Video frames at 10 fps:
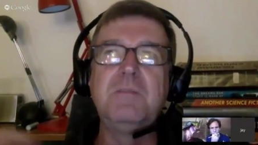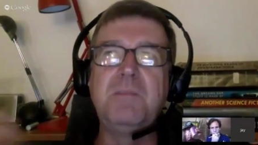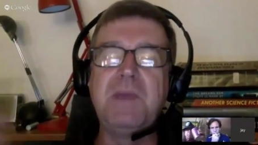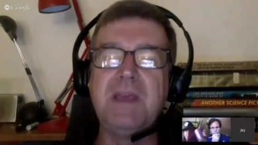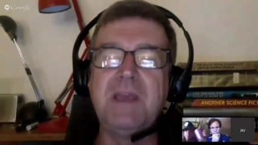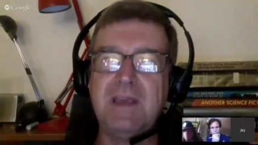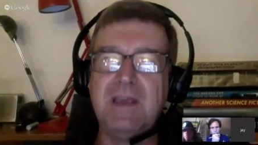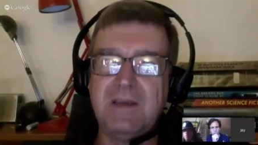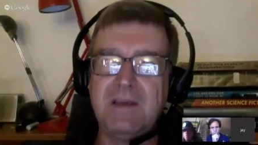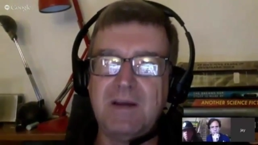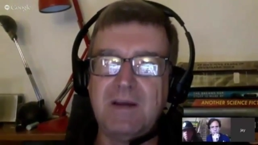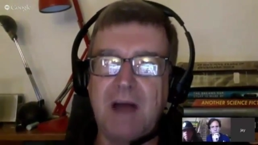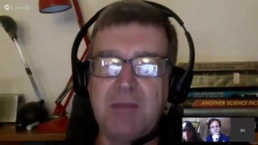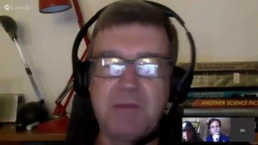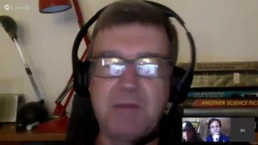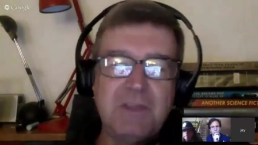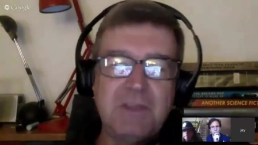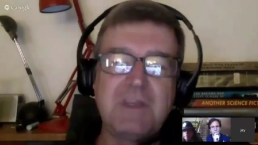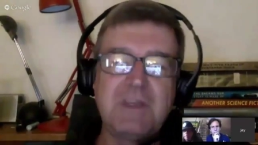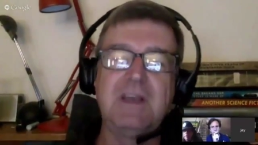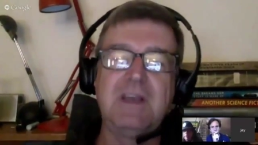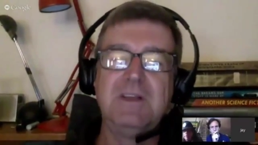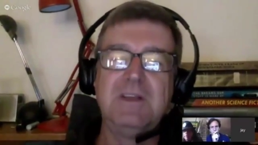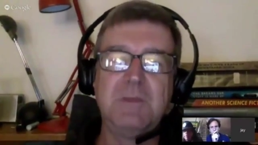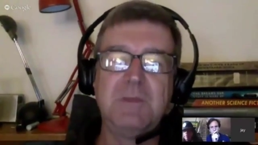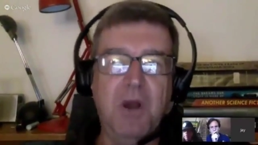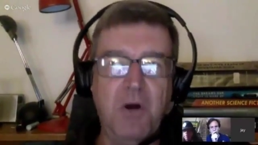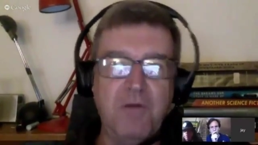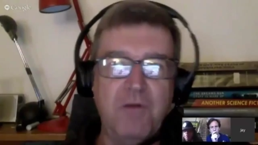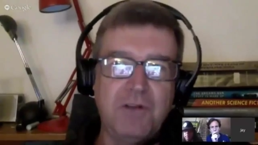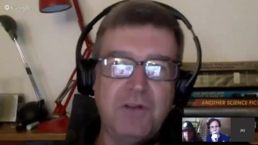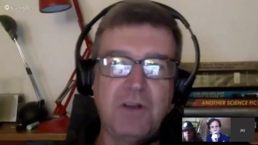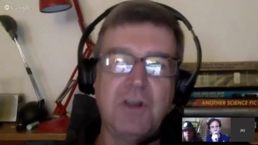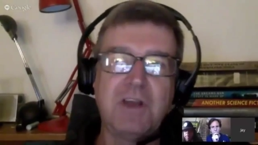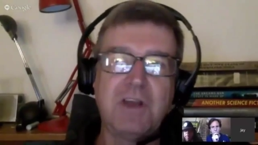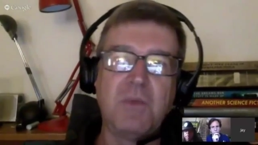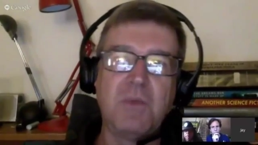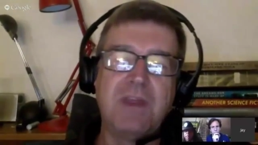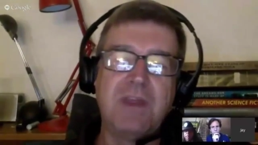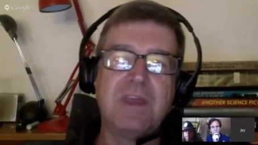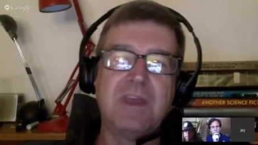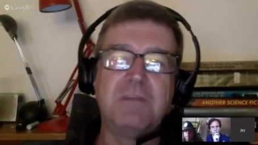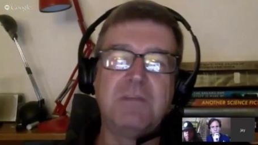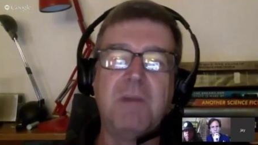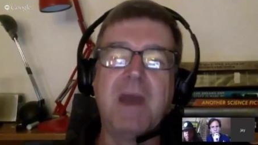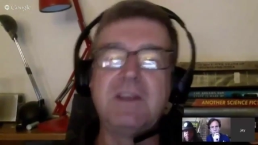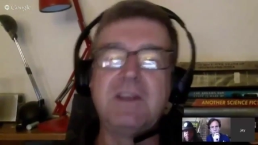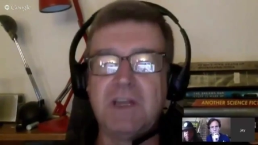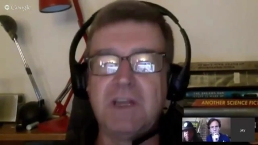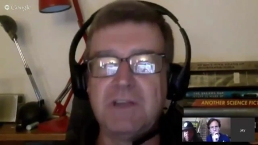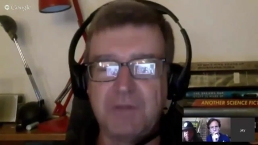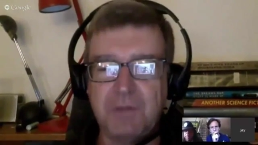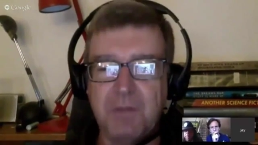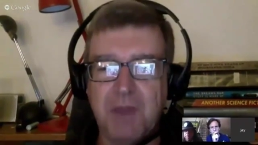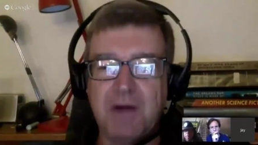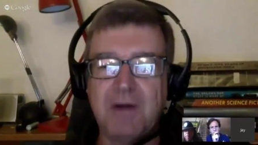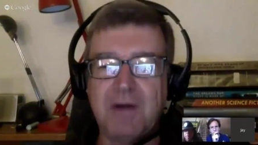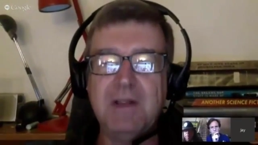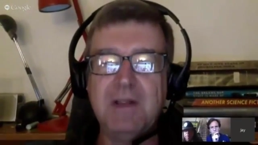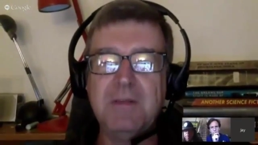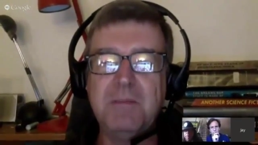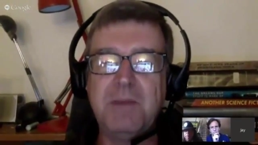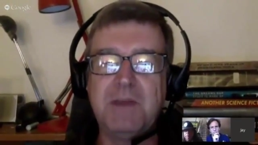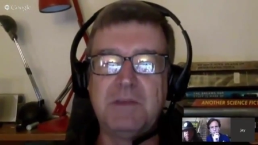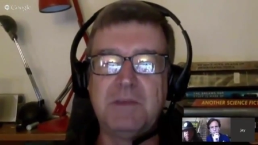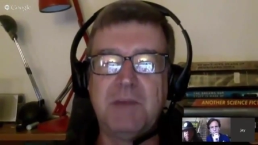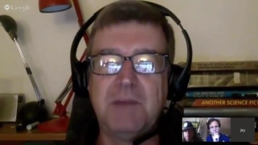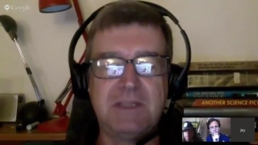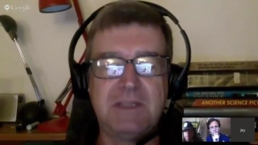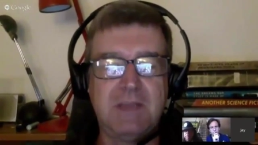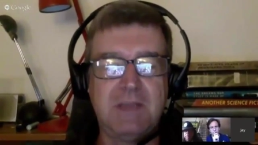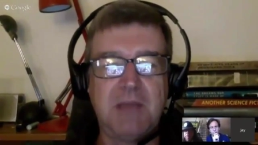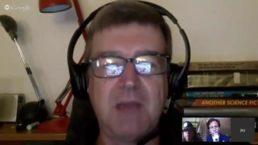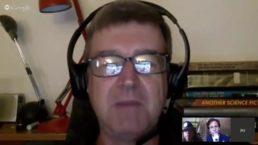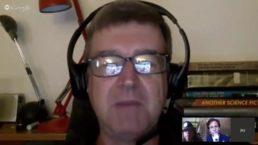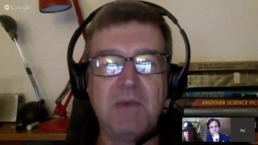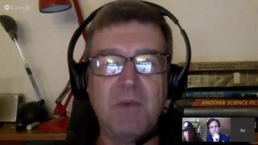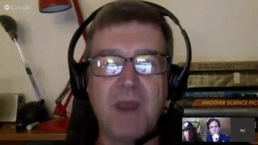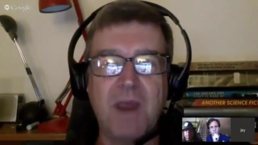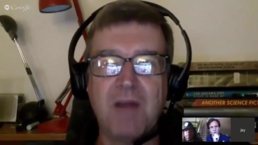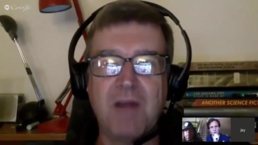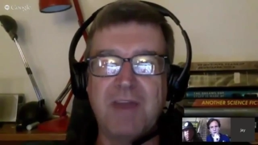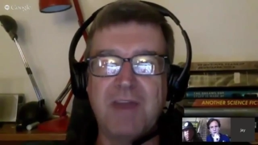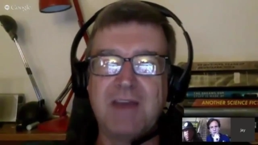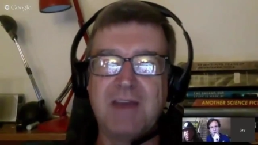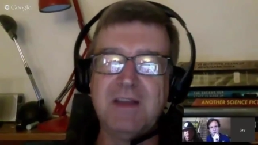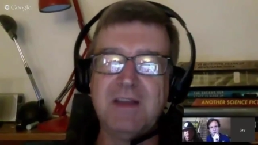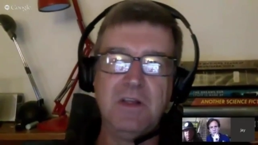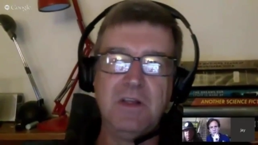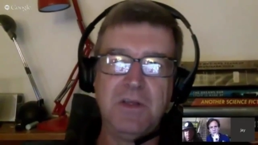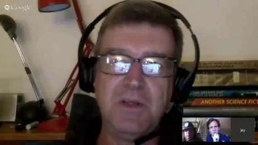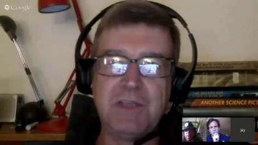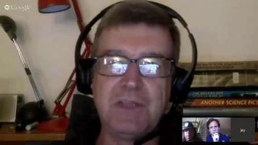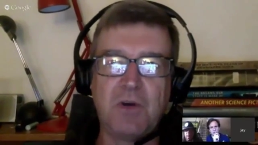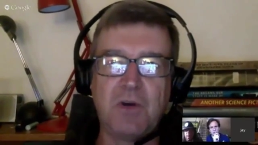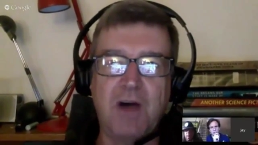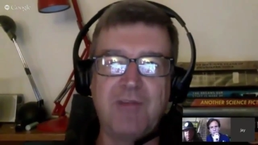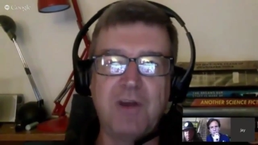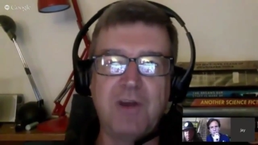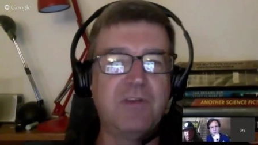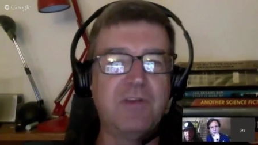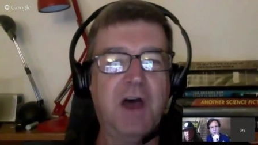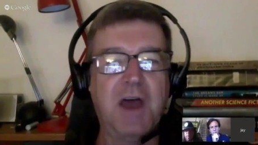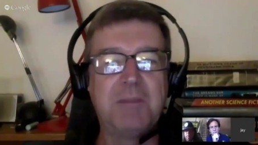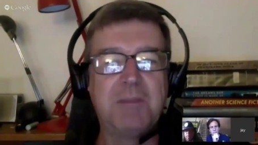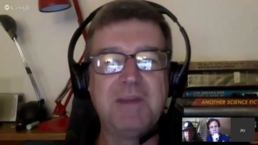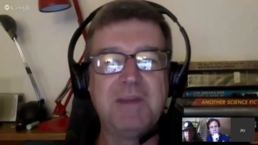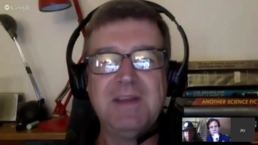be optimistic, to be hopeful, to look at the way things might change for the better, but to at the same time be aware that things are often overhyped.